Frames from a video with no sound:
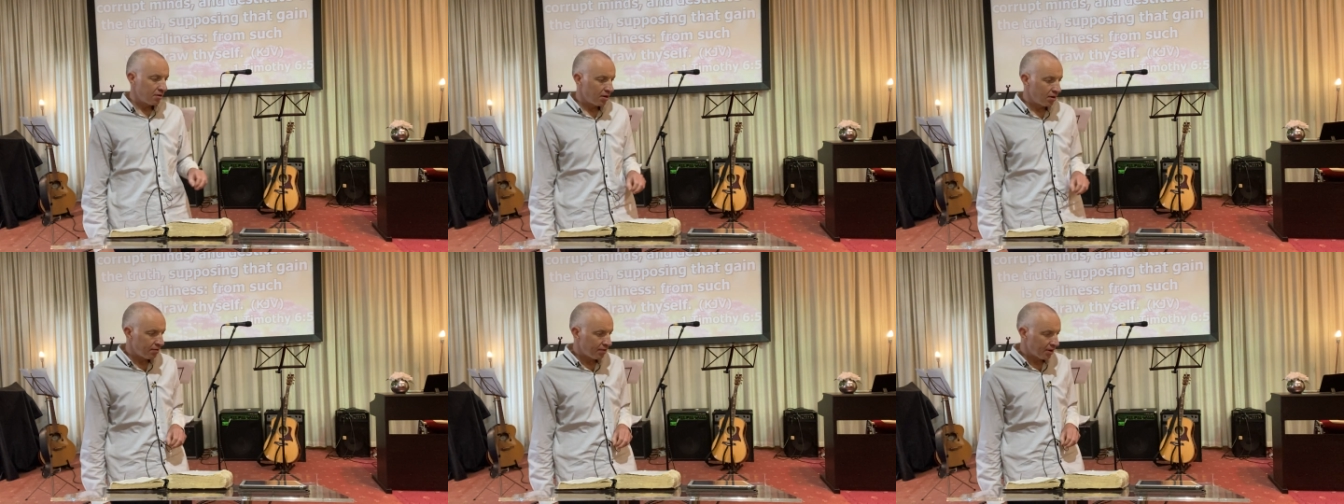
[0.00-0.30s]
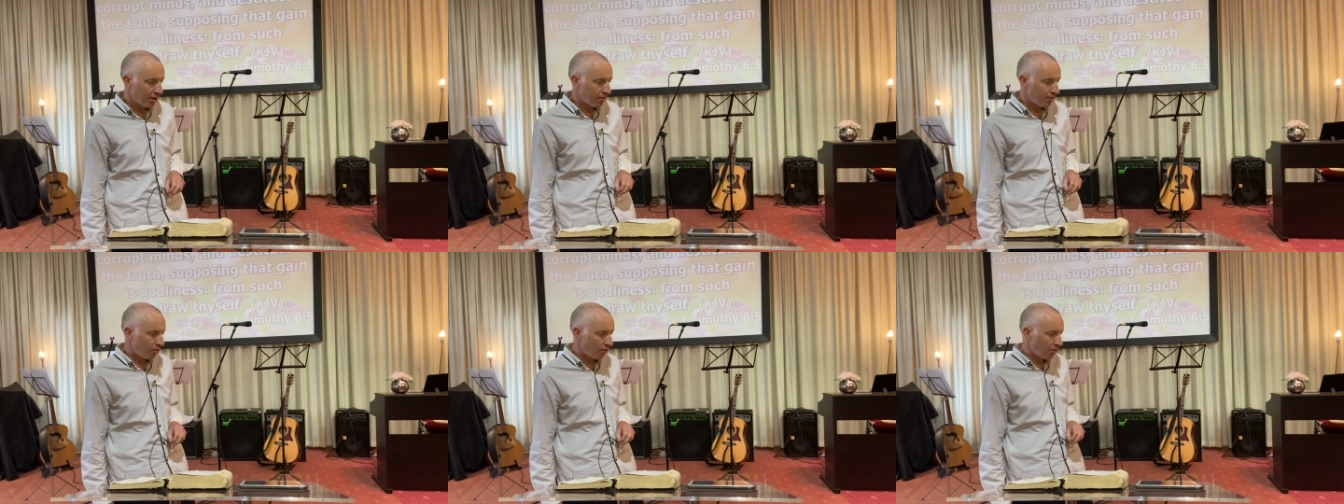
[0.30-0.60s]

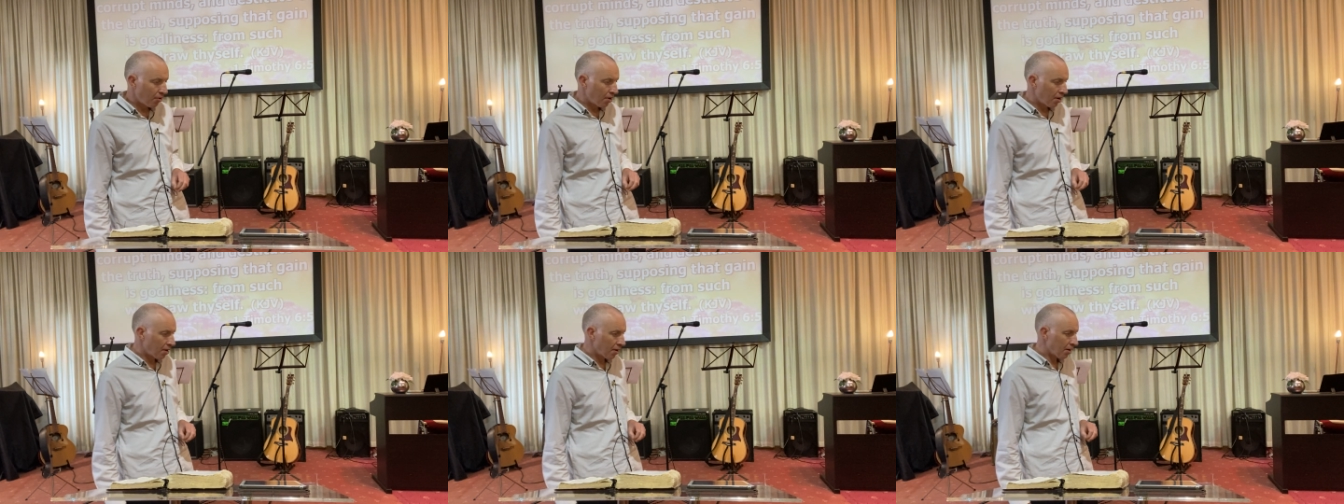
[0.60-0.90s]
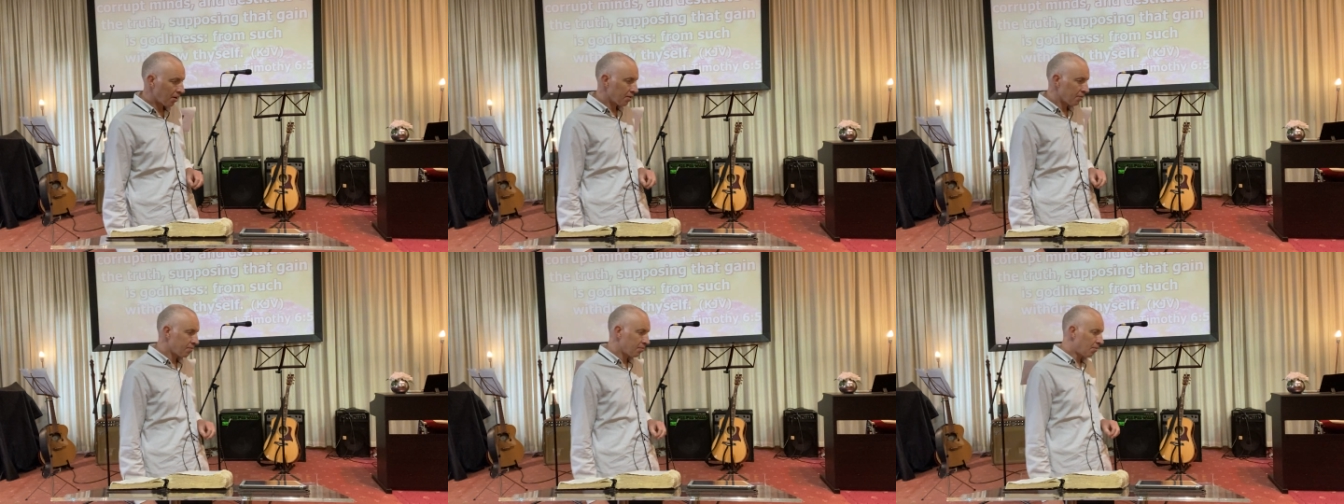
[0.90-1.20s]
living a
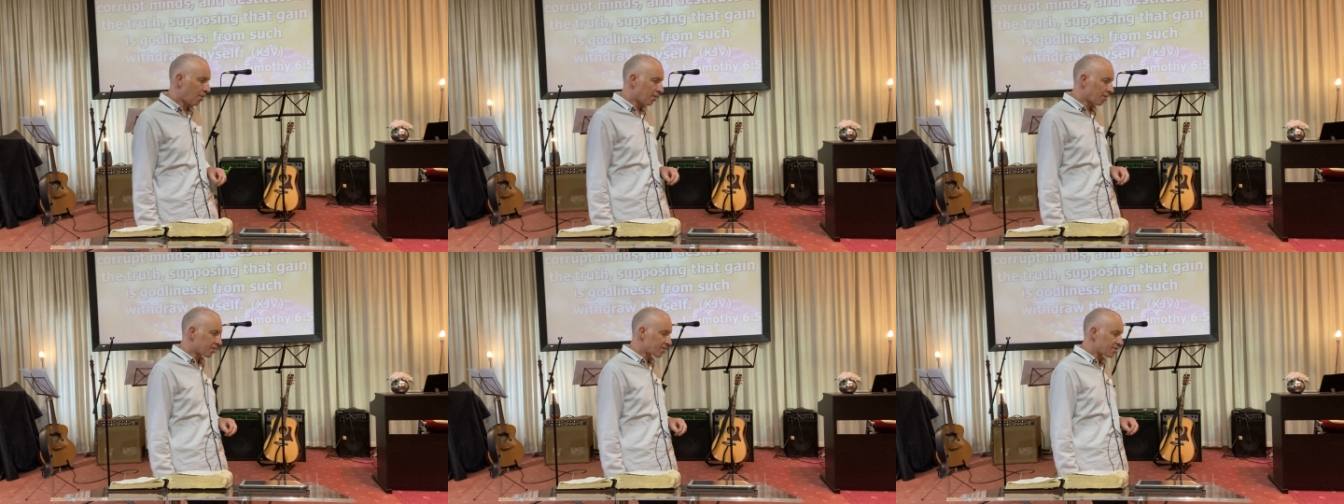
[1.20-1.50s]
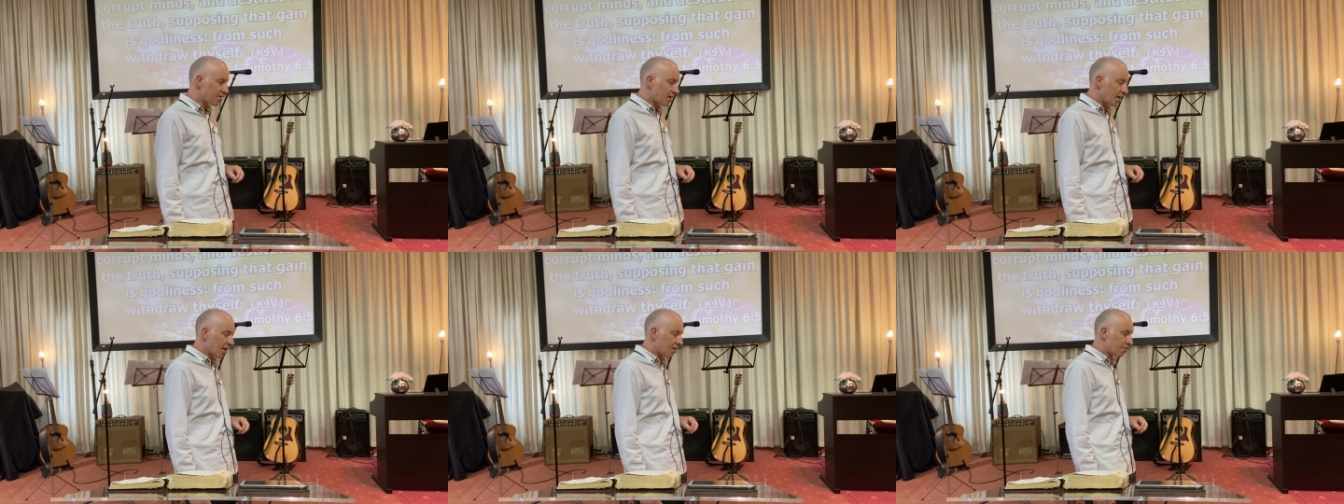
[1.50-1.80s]
more modest
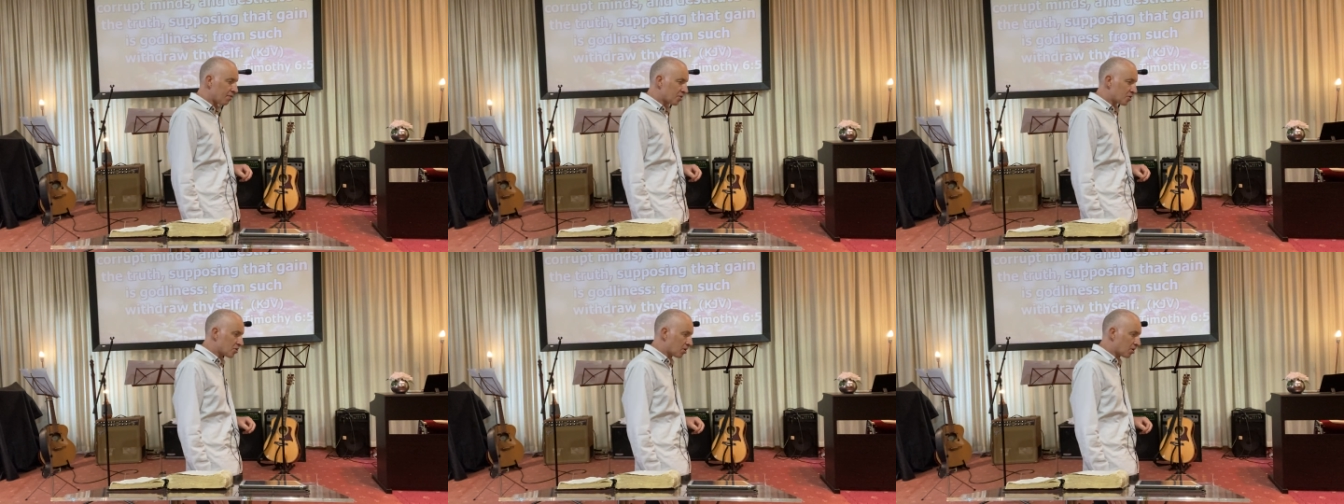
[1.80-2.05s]
life, you're